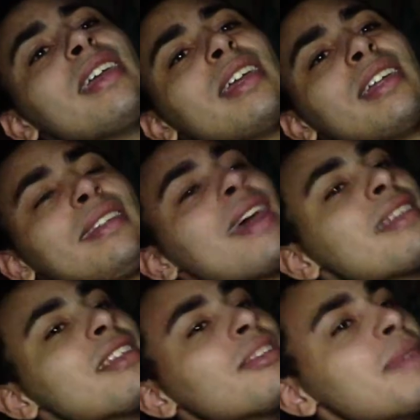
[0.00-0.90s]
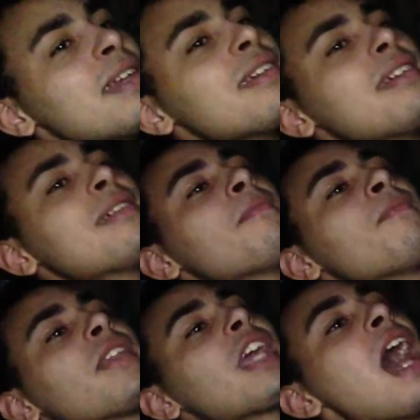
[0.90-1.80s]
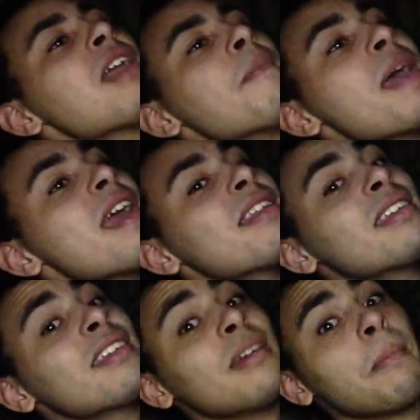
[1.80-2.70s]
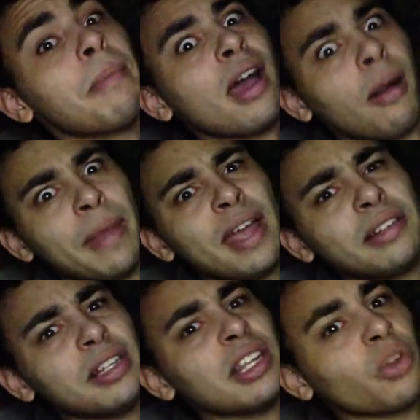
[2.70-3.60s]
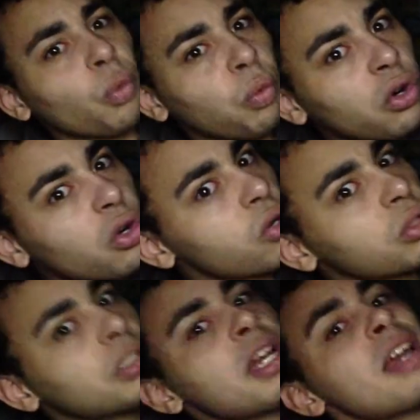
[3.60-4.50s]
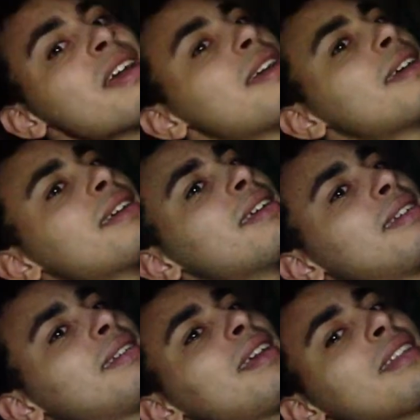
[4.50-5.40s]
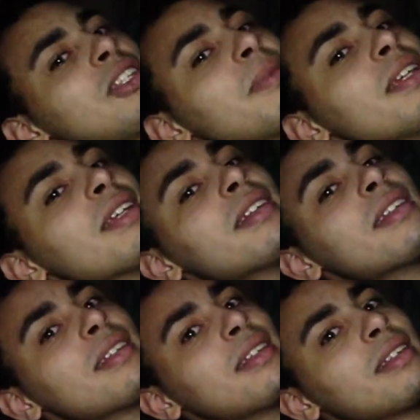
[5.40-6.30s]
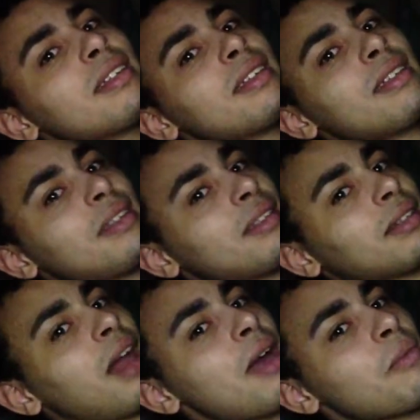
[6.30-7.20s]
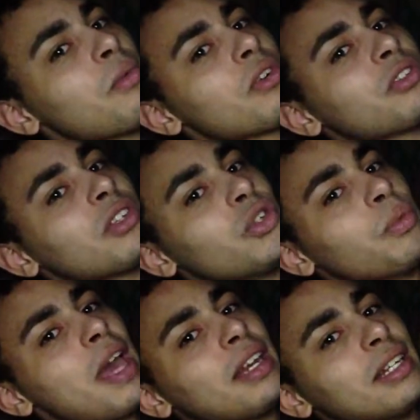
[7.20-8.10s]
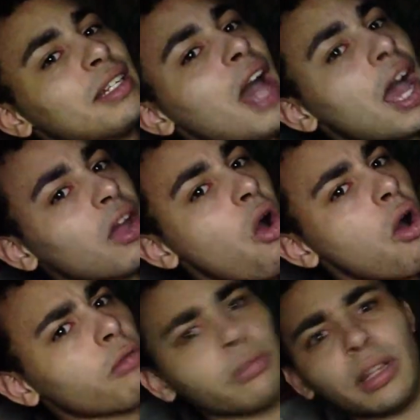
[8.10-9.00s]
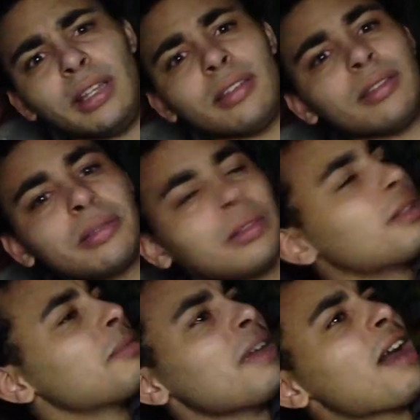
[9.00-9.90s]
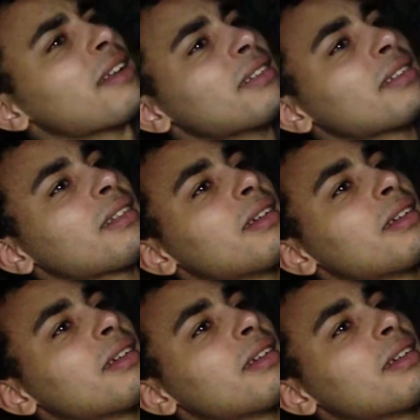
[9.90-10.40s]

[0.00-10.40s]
It technically speaking, God abandoning abandoning the world, technically speaking, is a lot worse than humanity dying off. Like, let's be honest.